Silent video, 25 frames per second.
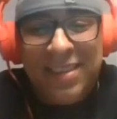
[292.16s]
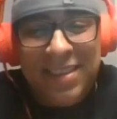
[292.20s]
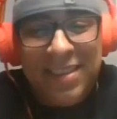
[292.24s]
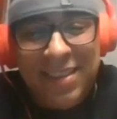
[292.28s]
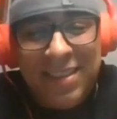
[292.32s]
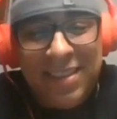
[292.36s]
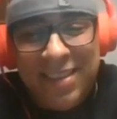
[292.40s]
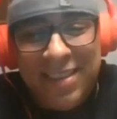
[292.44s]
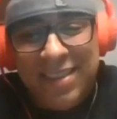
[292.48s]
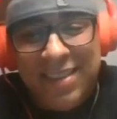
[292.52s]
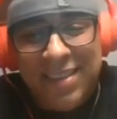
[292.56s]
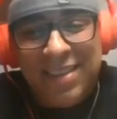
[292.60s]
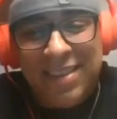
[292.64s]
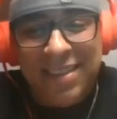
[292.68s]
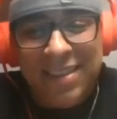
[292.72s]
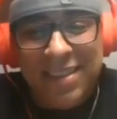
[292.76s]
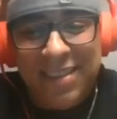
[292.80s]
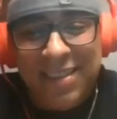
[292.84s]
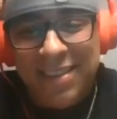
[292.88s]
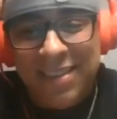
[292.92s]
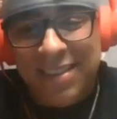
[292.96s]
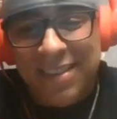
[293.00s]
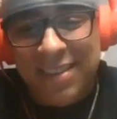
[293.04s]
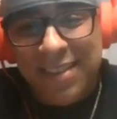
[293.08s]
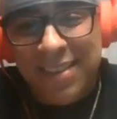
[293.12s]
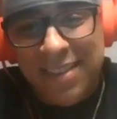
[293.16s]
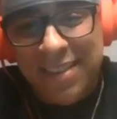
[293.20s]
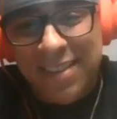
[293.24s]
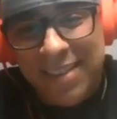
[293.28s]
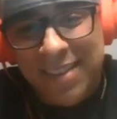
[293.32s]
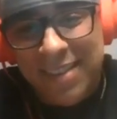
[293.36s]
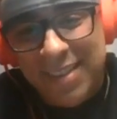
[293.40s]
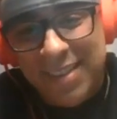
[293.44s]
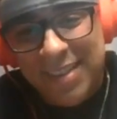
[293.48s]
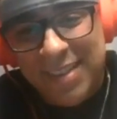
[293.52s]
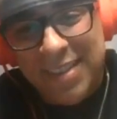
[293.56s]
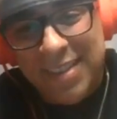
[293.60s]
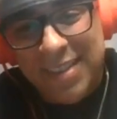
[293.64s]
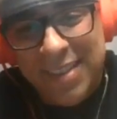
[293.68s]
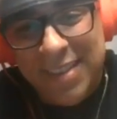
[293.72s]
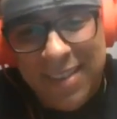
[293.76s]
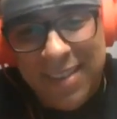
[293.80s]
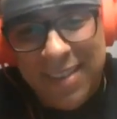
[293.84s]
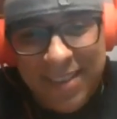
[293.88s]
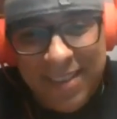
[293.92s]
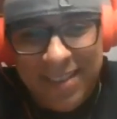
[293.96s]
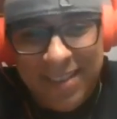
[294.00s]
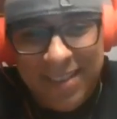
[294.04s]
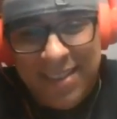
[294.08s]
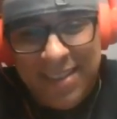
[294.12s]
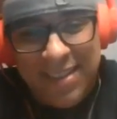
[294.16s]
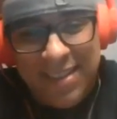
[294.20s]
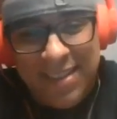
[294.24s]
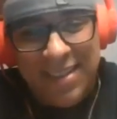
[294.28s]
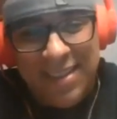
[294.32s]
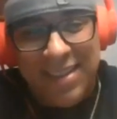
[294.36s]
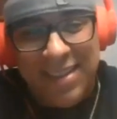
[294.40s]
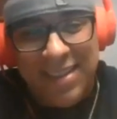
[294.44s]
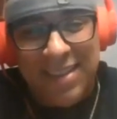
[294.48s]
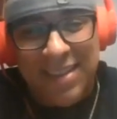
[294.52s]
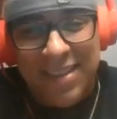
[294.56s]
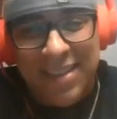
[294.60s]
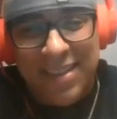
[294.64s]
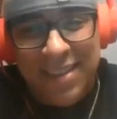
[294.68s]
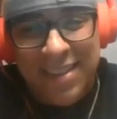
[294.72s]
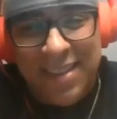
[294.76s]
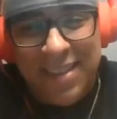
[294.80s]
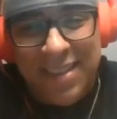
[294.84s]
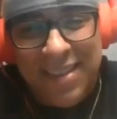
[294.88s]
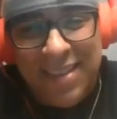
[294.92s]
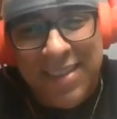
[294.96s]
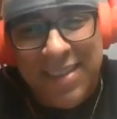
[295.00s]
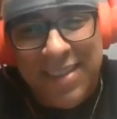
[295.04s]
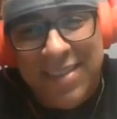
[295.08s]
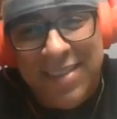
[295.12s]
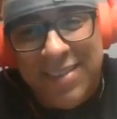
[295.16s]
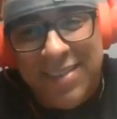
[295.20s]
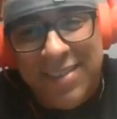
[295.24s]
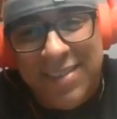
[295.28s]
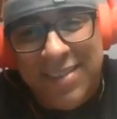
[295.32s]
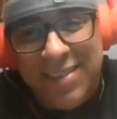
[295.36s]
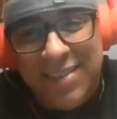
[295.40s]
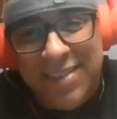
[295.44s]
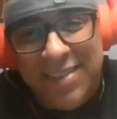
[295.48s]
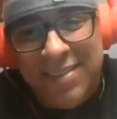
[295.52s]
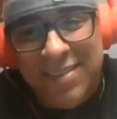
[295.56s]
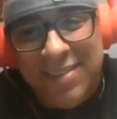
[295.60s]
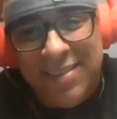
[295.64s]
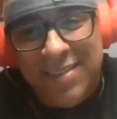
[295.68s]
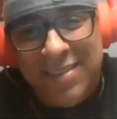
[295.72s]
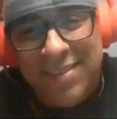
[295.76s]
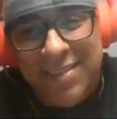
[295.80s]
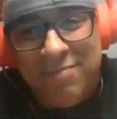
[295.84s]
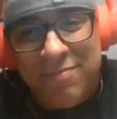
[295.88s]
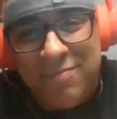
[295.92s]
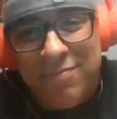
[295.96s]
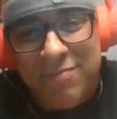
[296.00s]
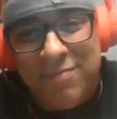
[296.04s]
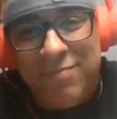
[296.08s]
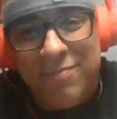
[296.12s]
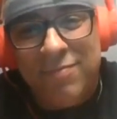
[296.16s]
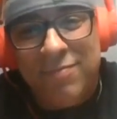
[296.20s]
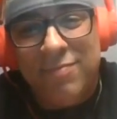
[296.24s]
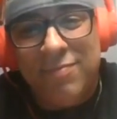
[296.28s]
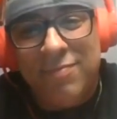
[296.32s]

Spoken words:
(not speaking)